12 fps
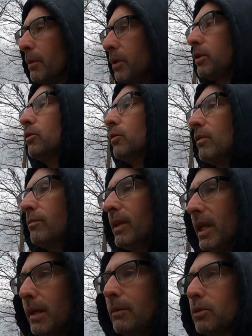but you would have
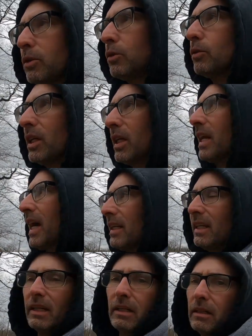been able to get an
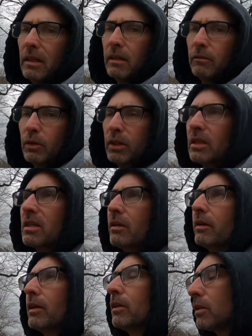idea of what this
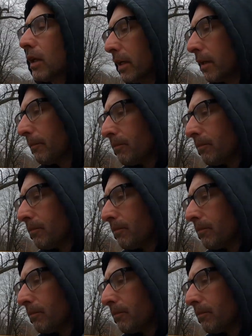area looked like.